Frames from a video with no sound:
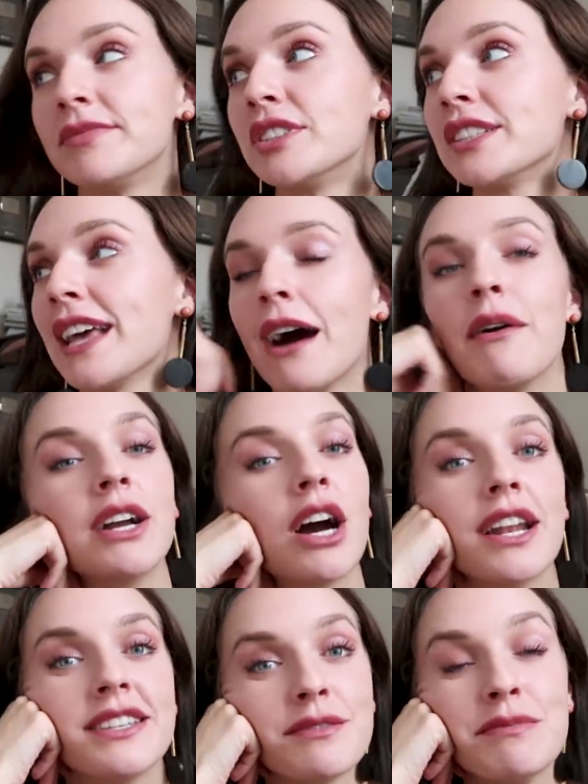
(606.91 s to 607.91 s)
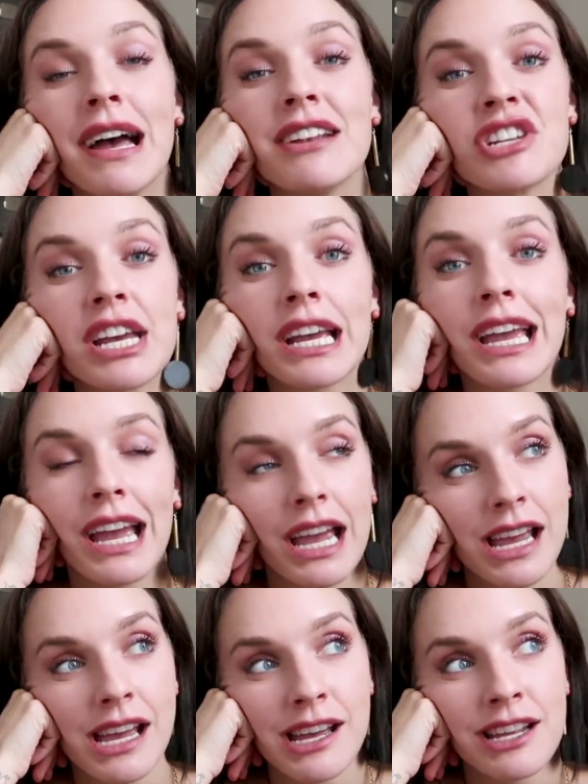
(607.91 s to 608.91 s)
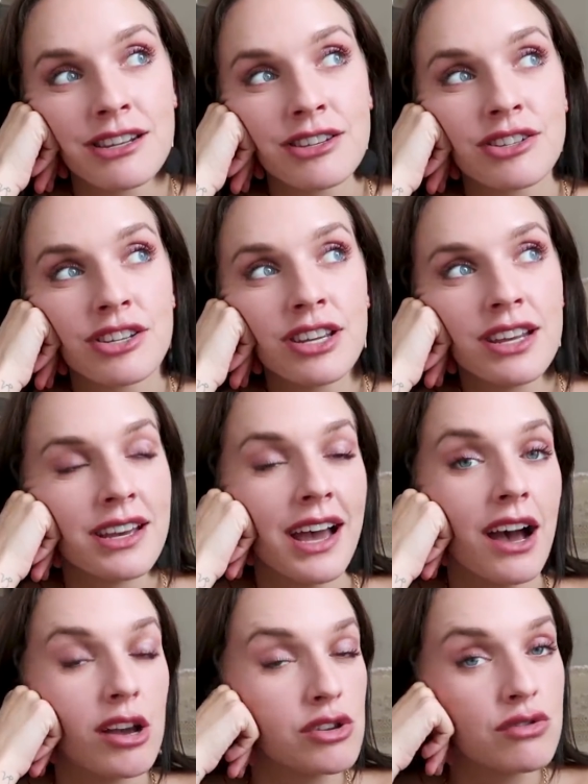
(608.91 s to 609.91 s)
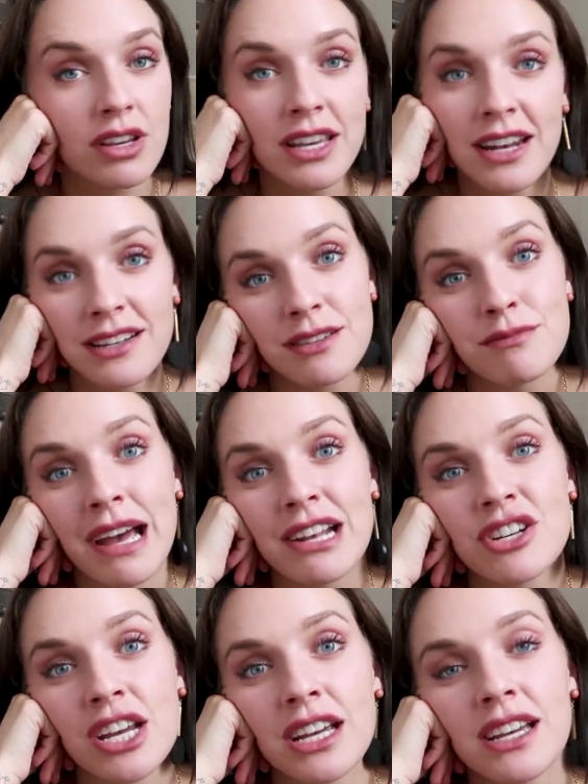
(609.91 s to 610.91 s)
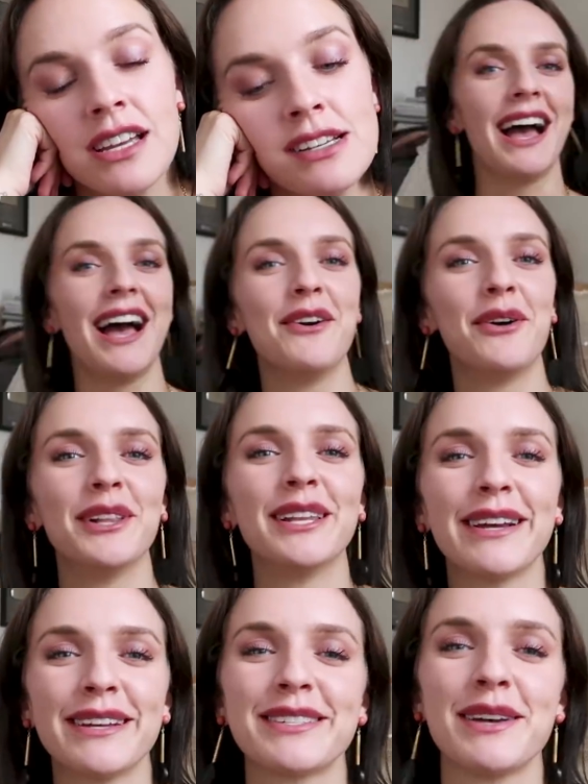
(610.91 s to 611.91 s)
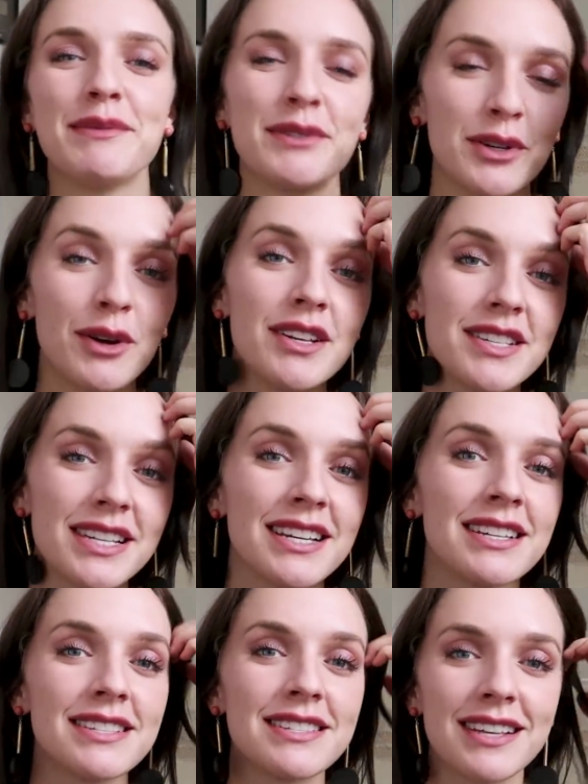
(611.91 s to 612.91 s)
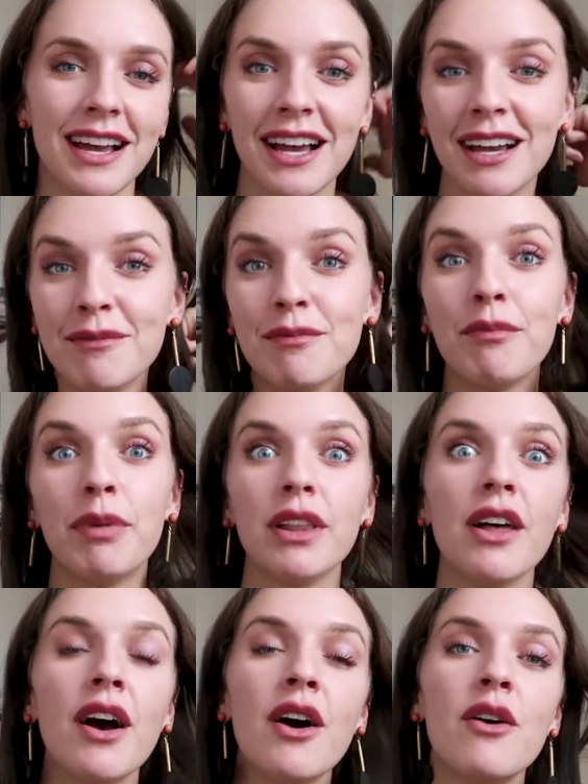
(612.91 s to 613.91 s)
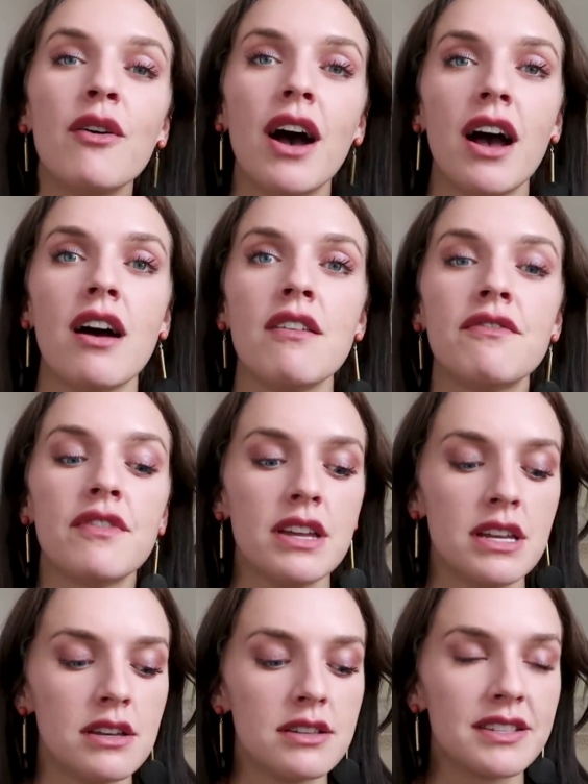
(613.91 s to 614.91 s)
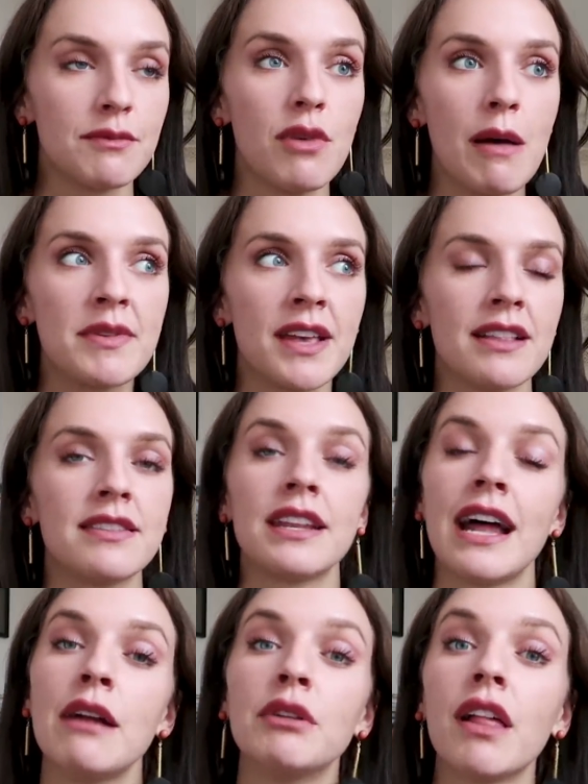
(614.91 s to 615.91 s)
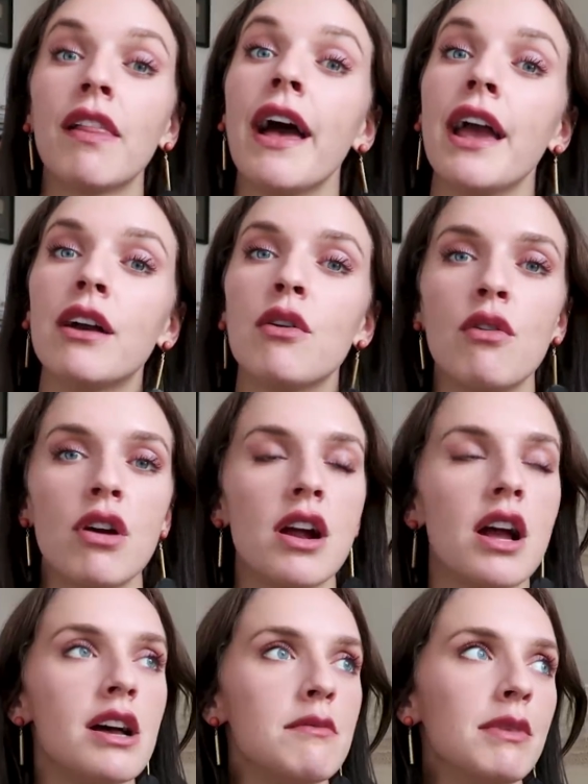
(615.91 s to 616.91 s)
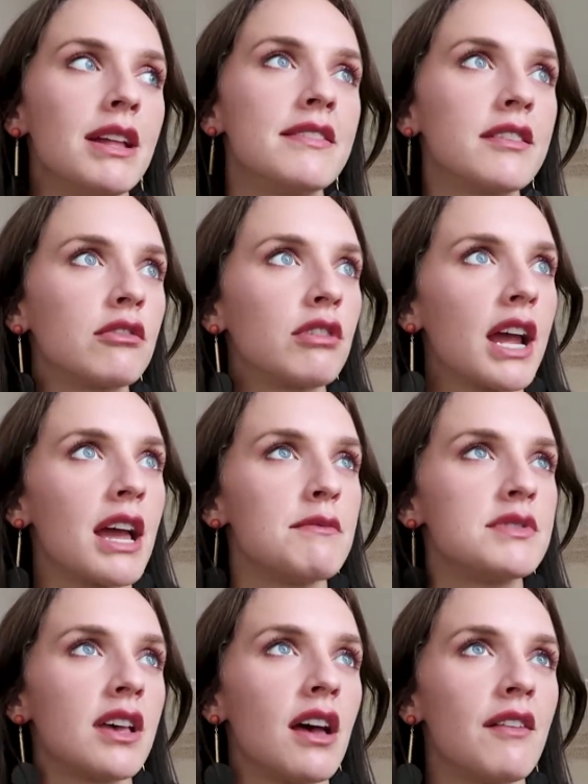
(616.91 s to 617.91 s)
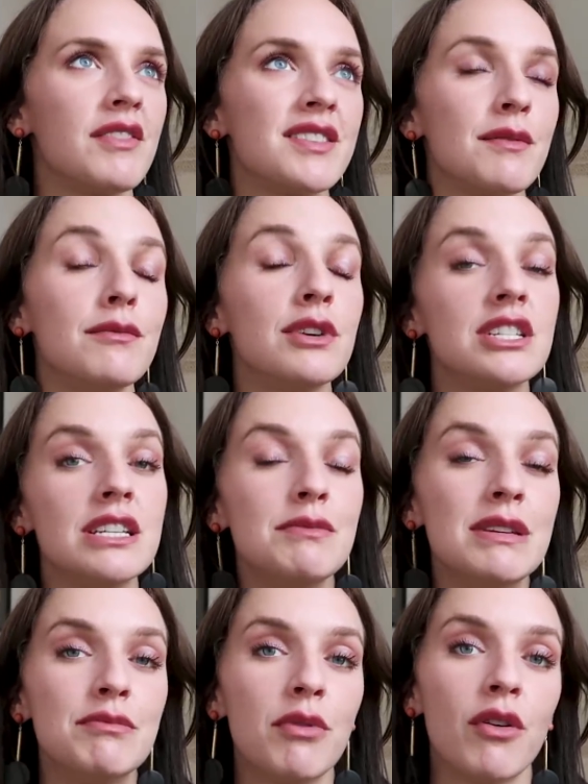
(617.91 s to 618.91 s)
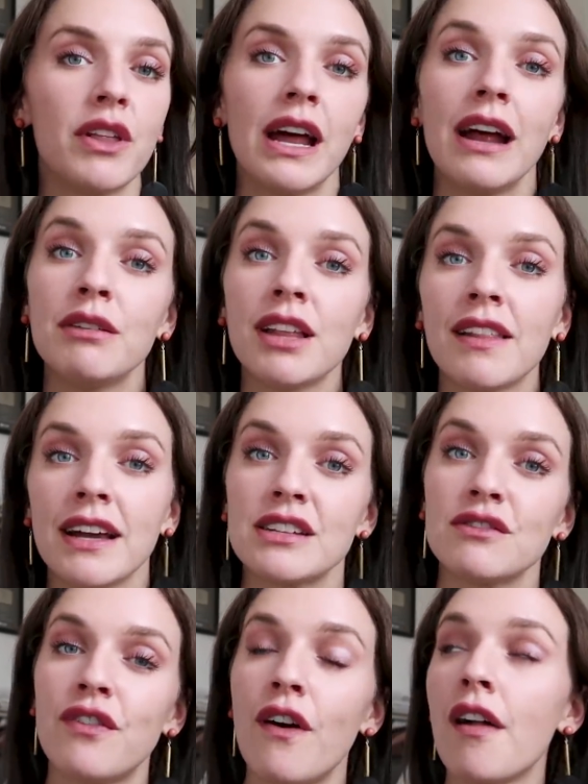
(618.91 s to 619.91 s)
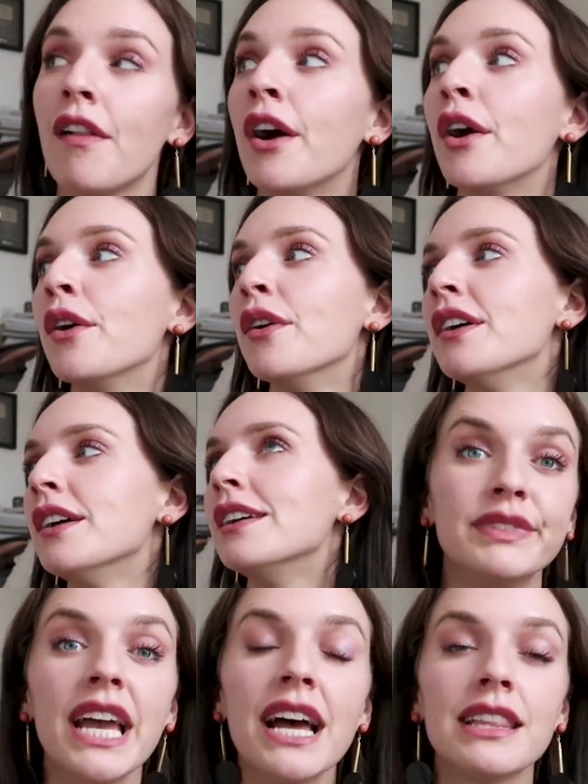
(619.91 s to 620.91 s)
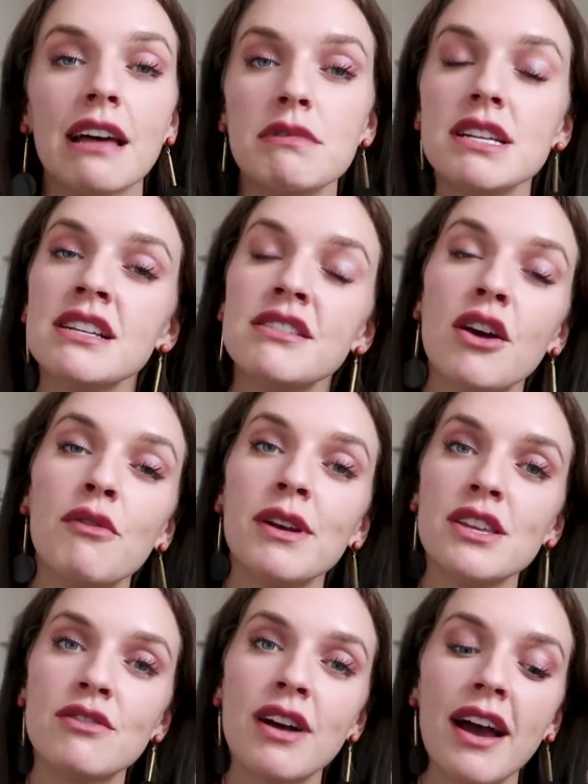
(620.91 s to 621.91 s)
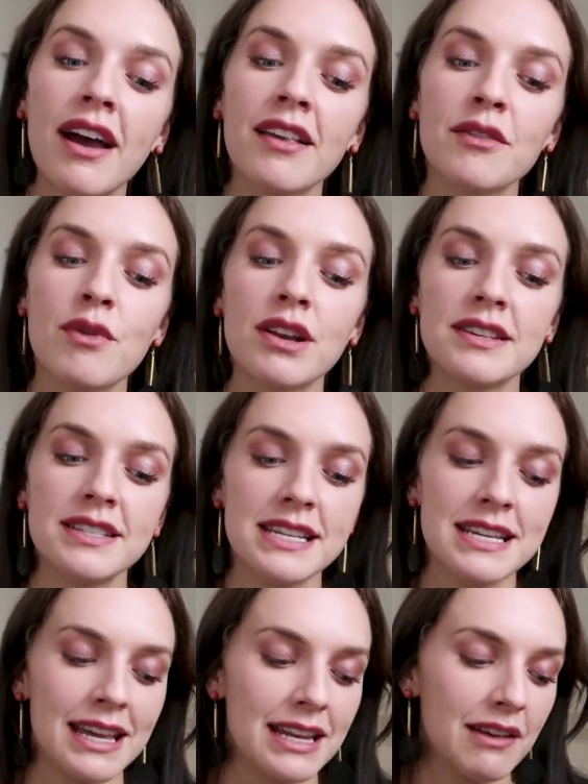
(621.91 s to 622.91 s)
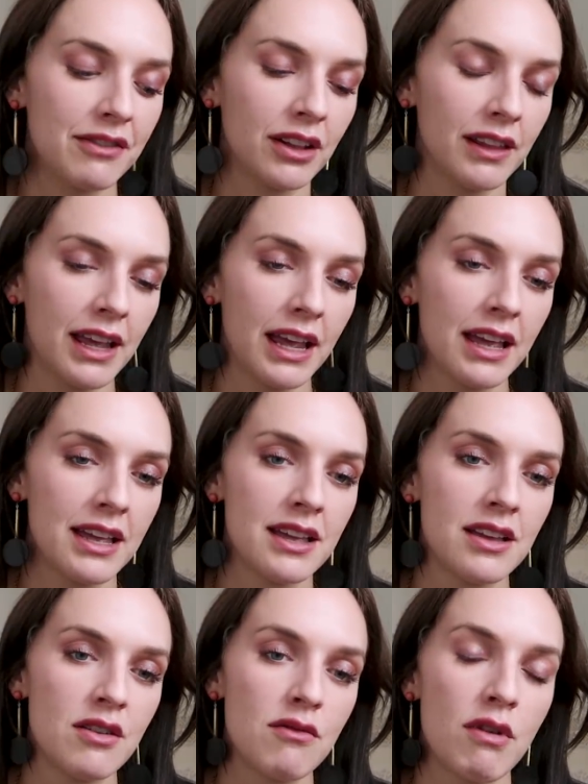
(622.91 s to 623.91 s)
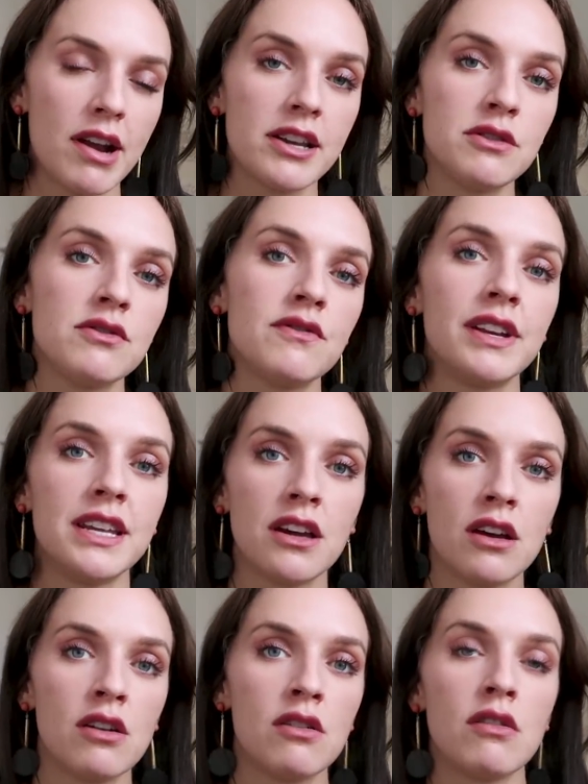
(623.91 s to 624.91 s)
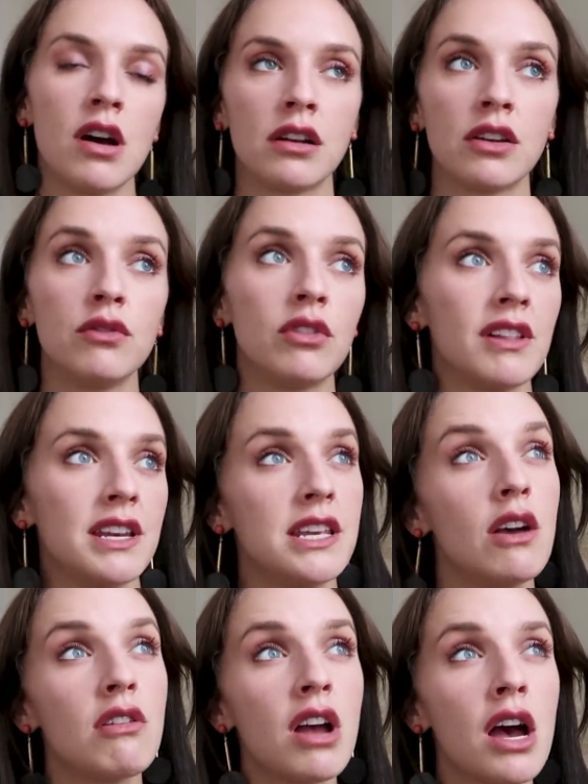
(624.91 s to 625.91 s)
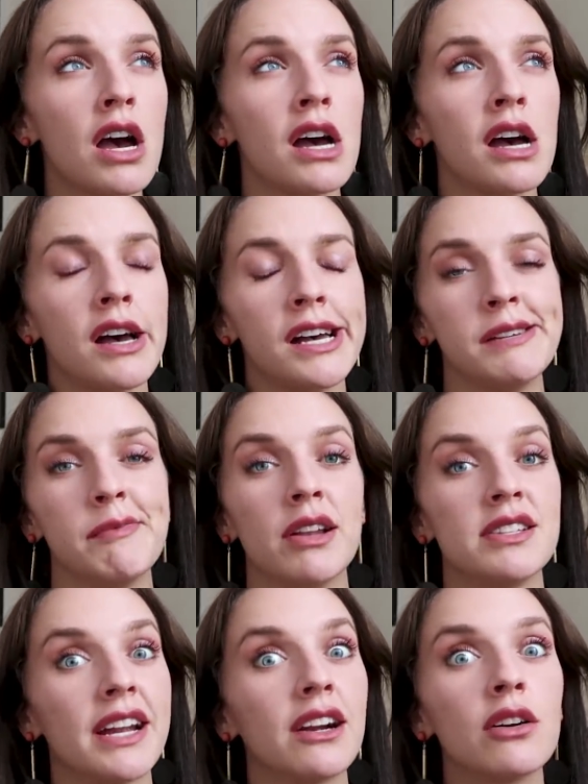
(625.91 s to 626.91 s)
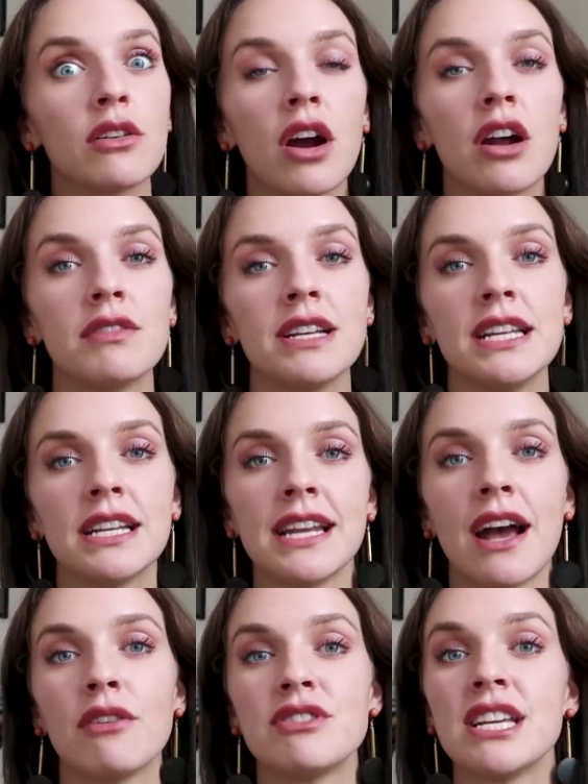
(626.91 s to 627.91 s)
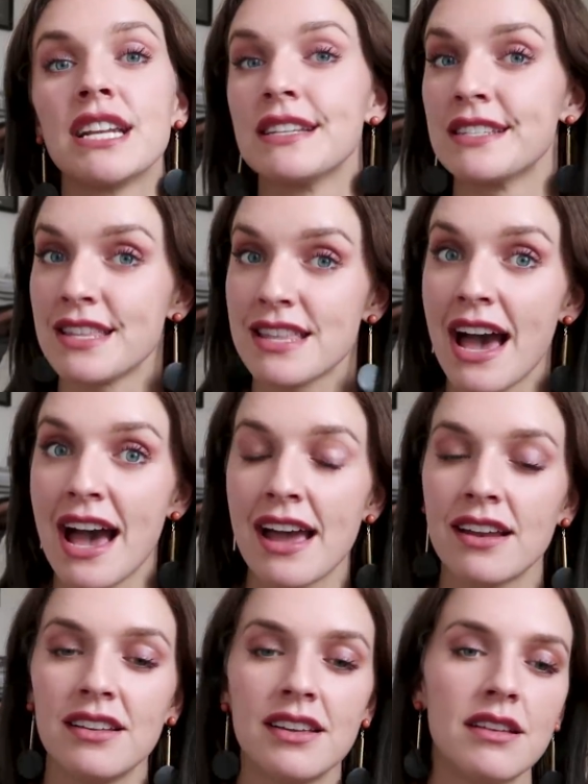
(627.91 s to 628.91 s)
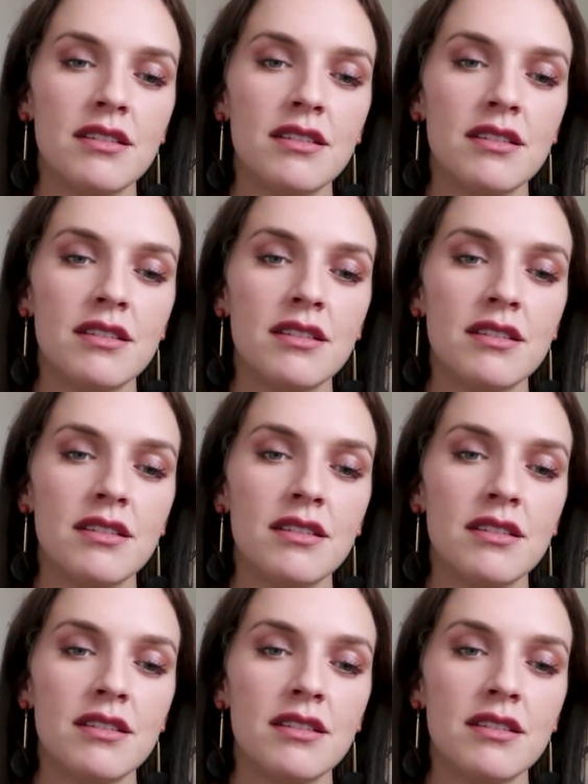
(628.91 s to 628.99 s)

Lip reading: just how I got into magic and how you can get into magic. I will link some sources below of some websites that I really like, or Instagrams of some witchy people that I really like to follow. Yeah, let me know what you guys want to see. I definitely want to do a video on Kundalini Yoga, on tarot card reading and how to get into that.